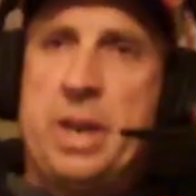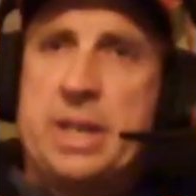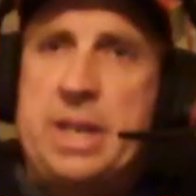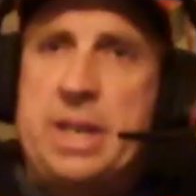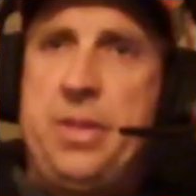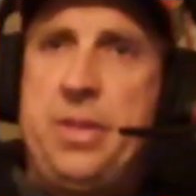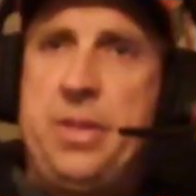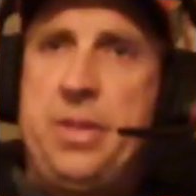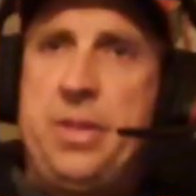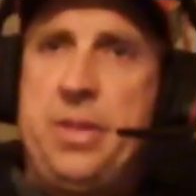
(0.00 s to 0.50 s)

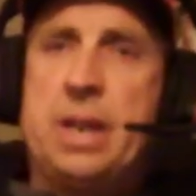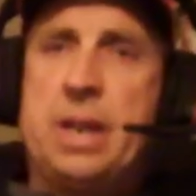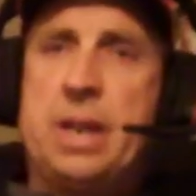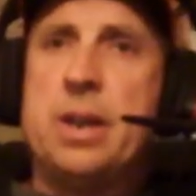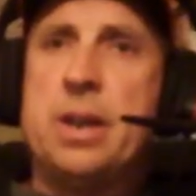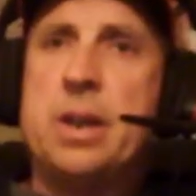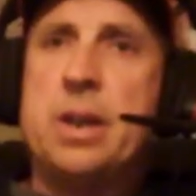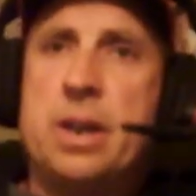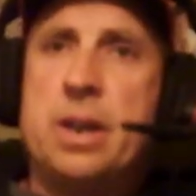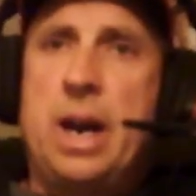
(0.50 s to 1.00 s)
think,
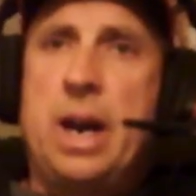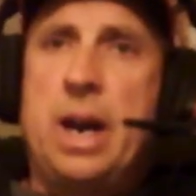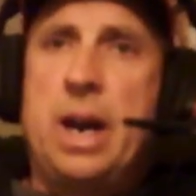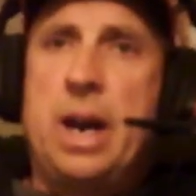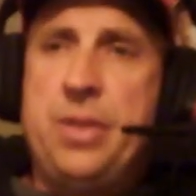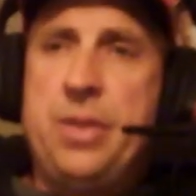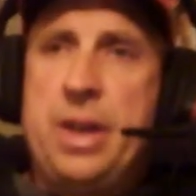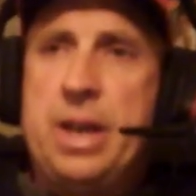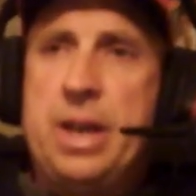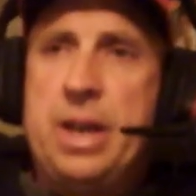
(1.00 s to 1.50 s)

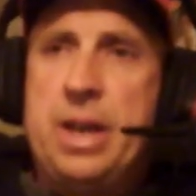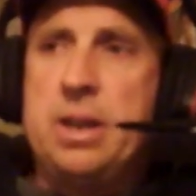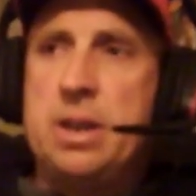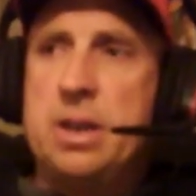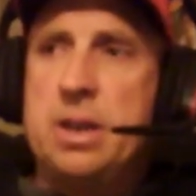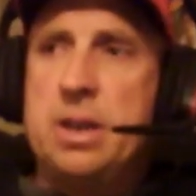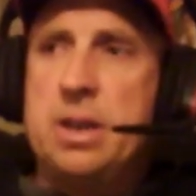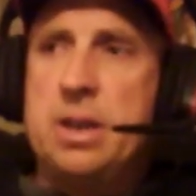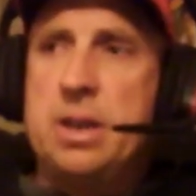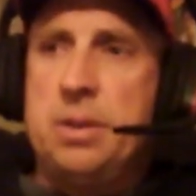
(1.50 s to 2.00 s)

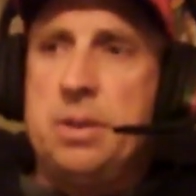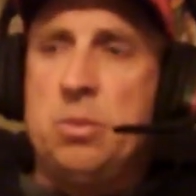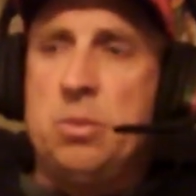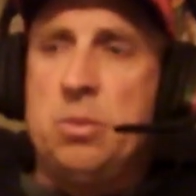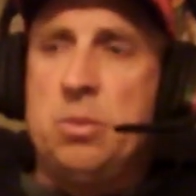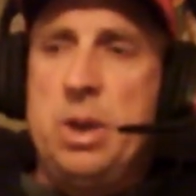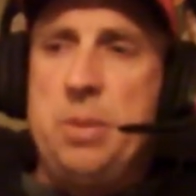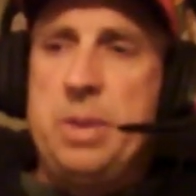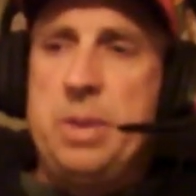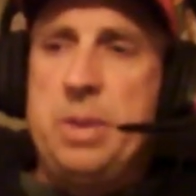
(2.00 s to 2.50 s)

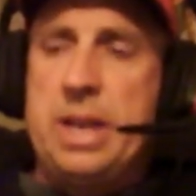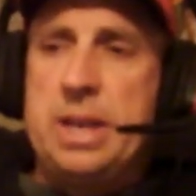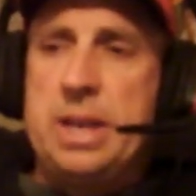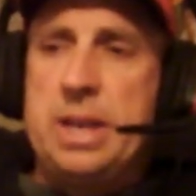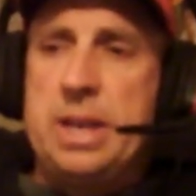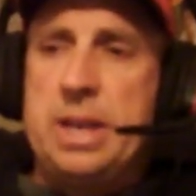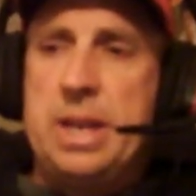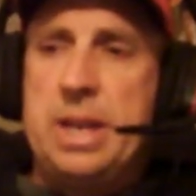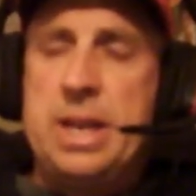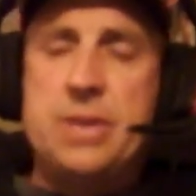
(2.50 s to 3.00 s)

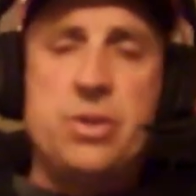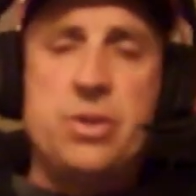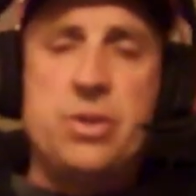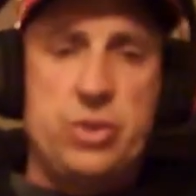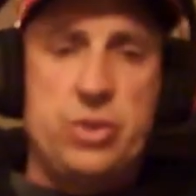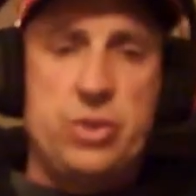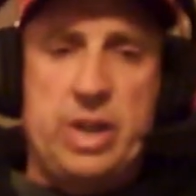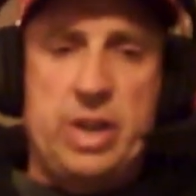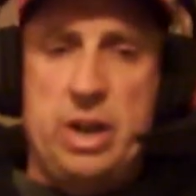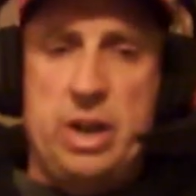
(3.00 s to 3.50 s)
it is a
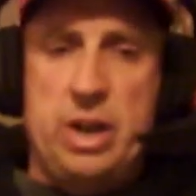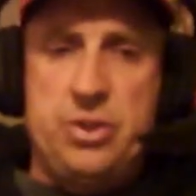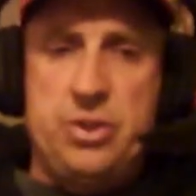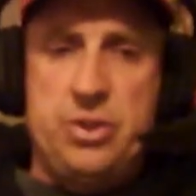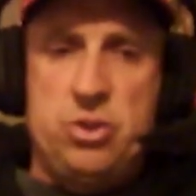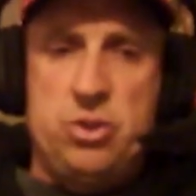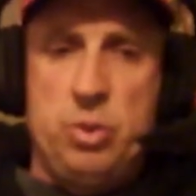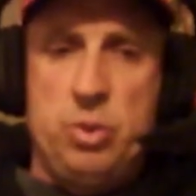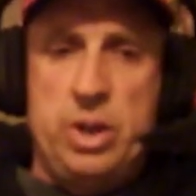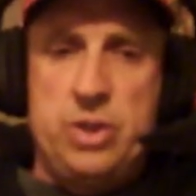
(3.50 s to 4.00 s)
scary
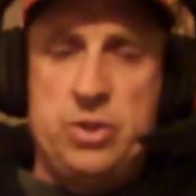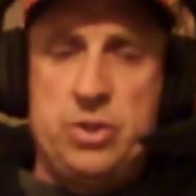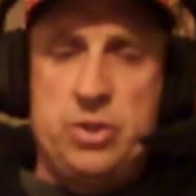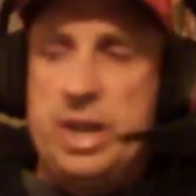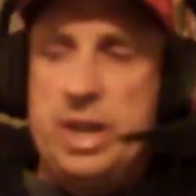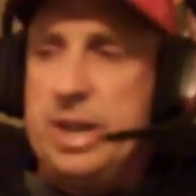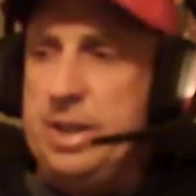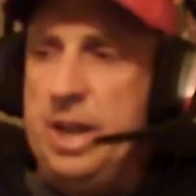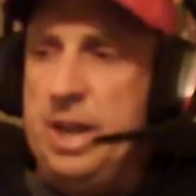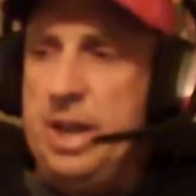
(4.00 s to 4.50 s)
situation
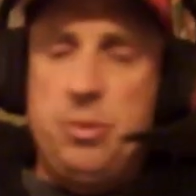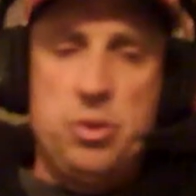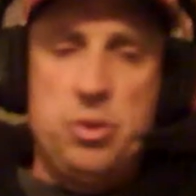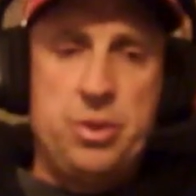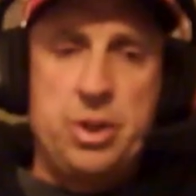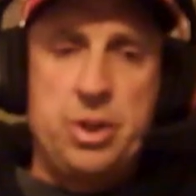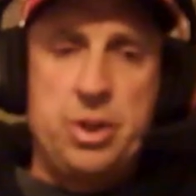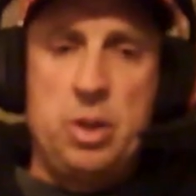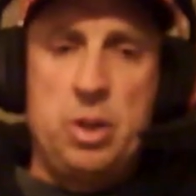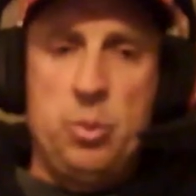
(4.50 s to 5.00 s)
anytime you're
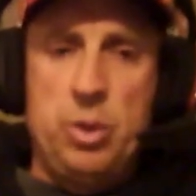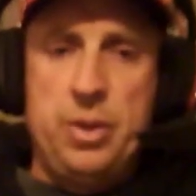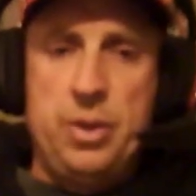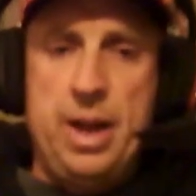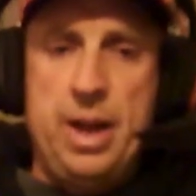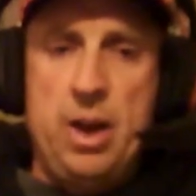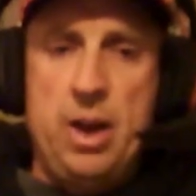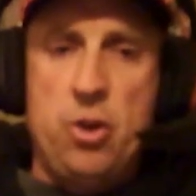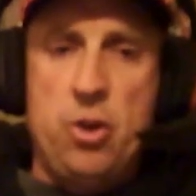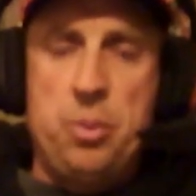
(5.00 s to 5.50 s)
dealing with
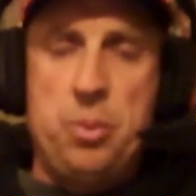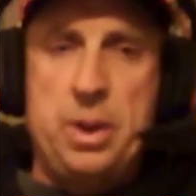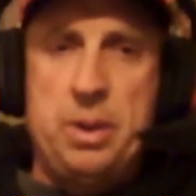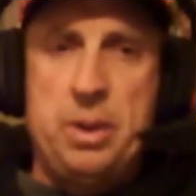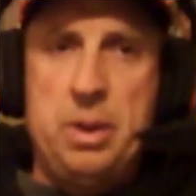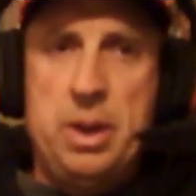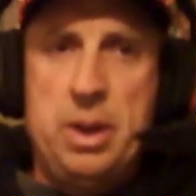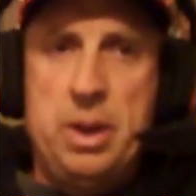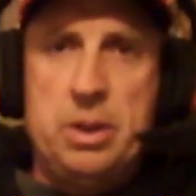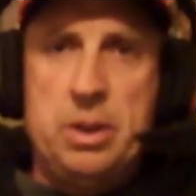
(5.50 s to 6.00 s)
health, but
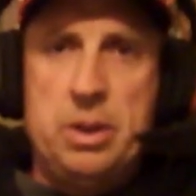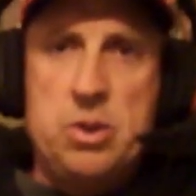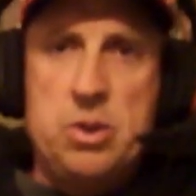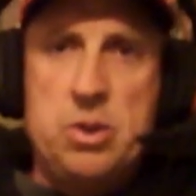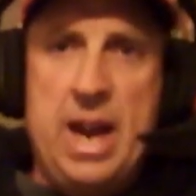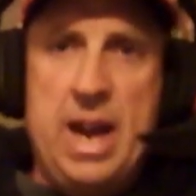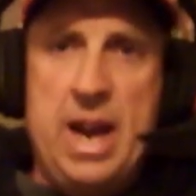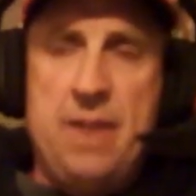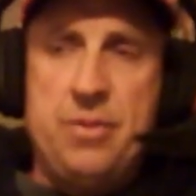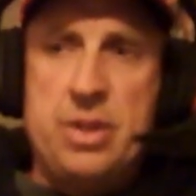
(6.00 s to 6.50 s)
you
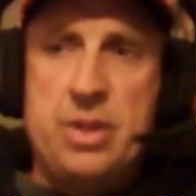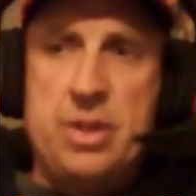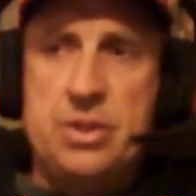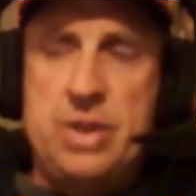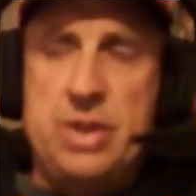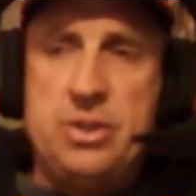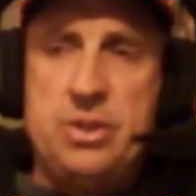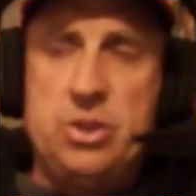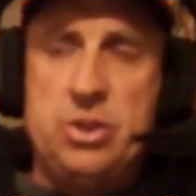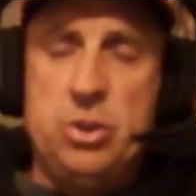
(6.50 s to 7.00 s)
have
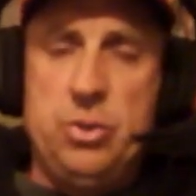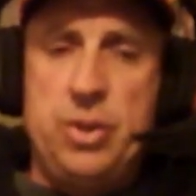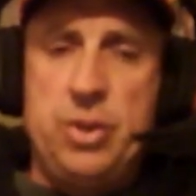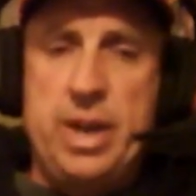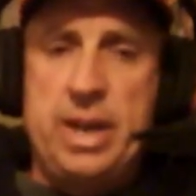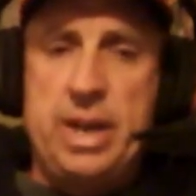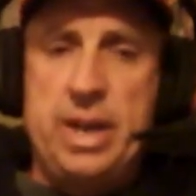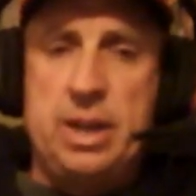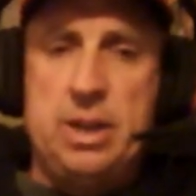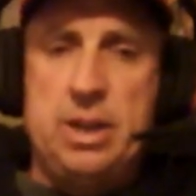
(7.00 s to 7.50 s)
this, I still
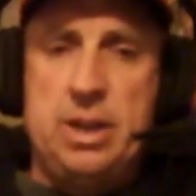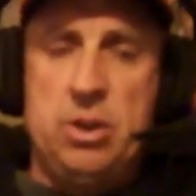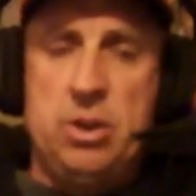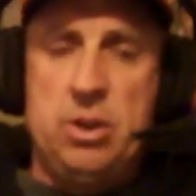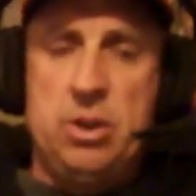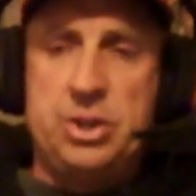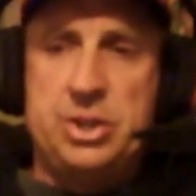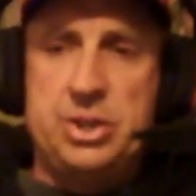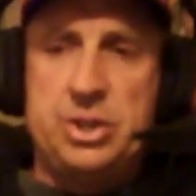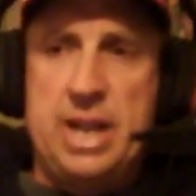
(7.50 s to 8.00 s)
think in our
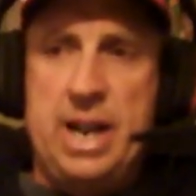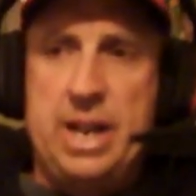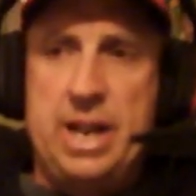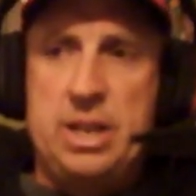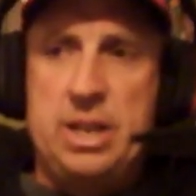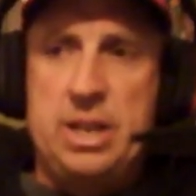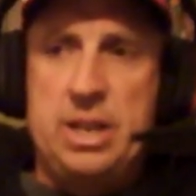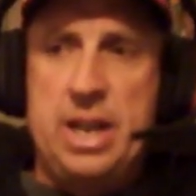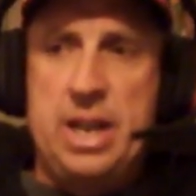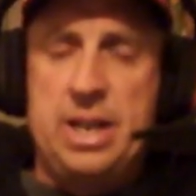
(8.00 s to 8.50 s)

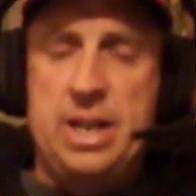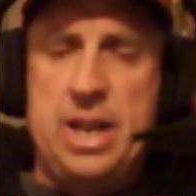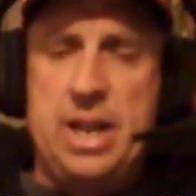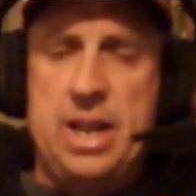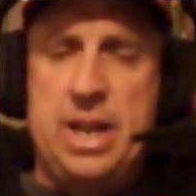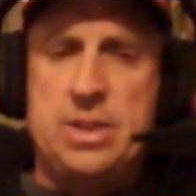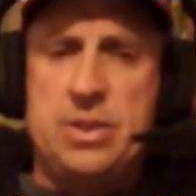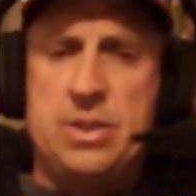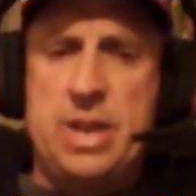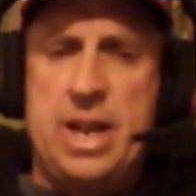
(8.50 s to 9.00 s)
society, and
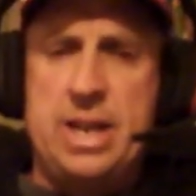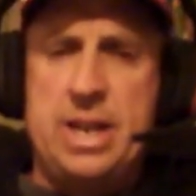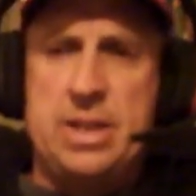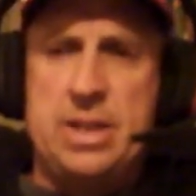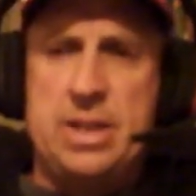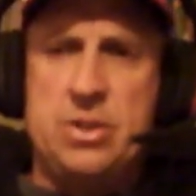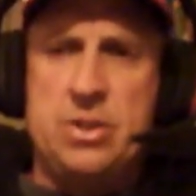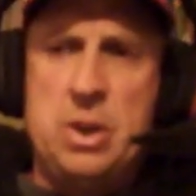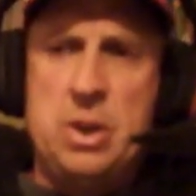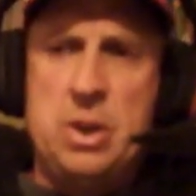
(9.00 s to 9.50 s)
it's